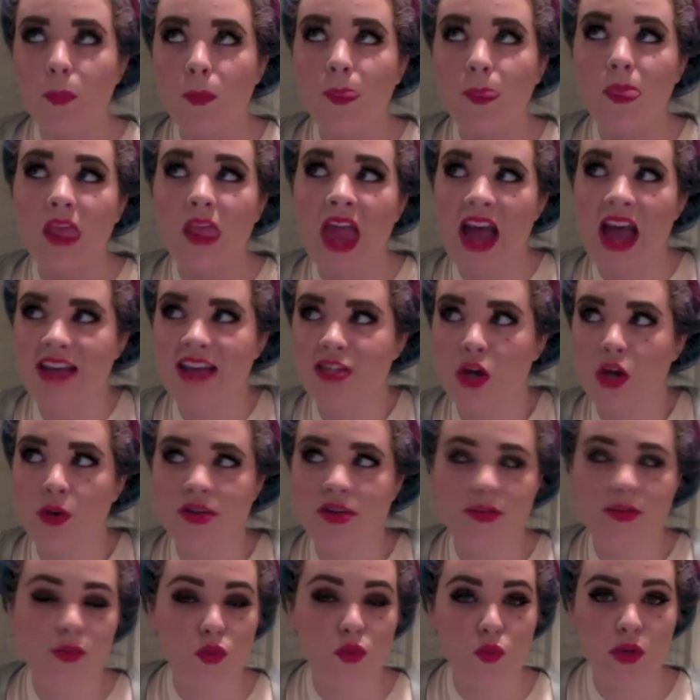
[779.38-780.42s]
has
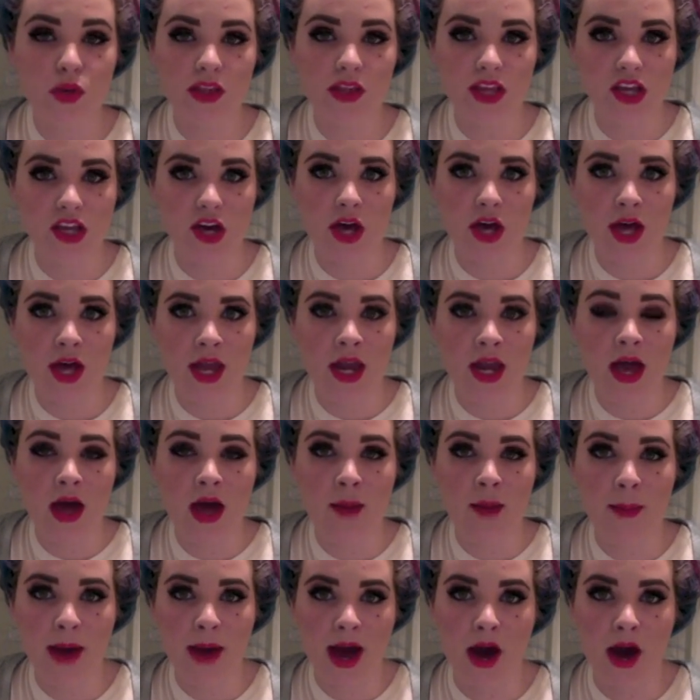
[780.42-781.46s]
always been really good
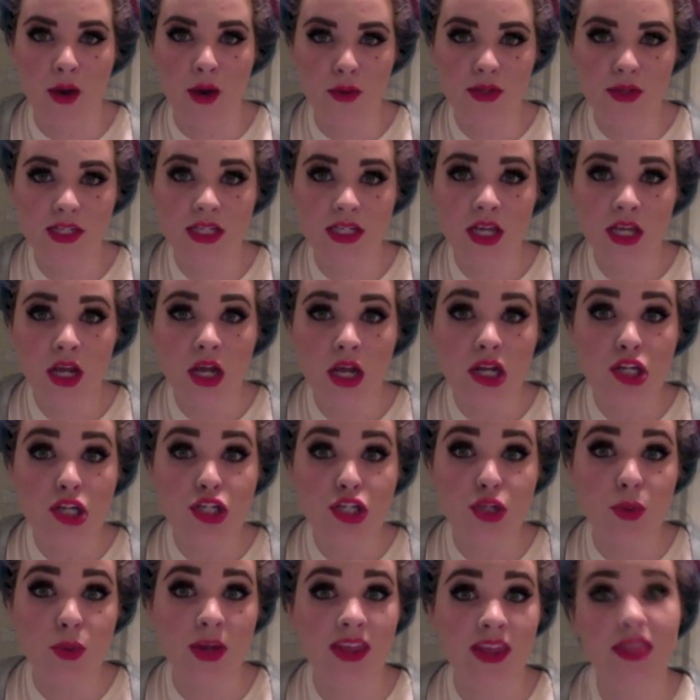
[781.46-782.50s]
about
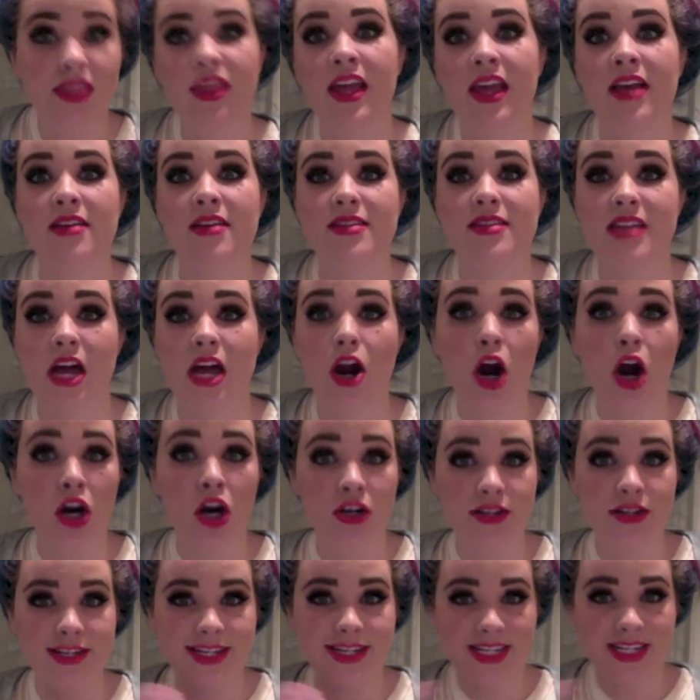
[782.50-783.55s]
doing things that
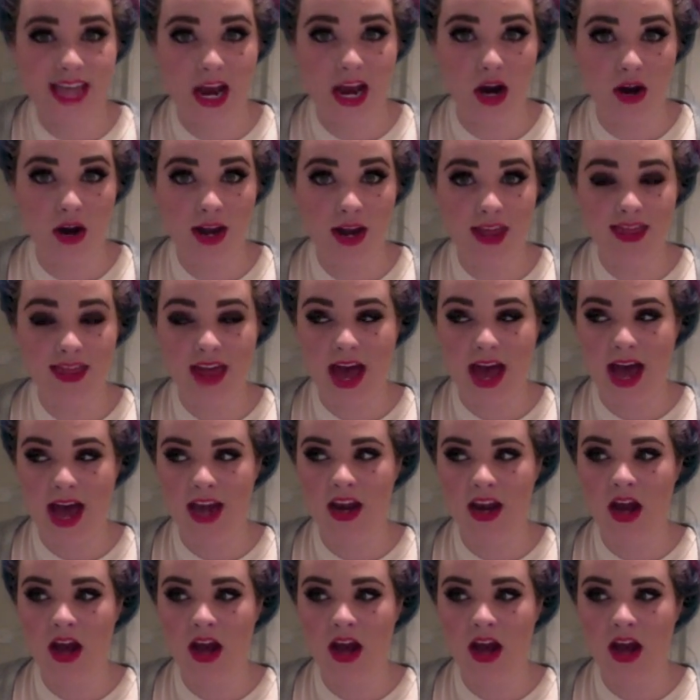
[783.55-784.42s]
aren't scary, that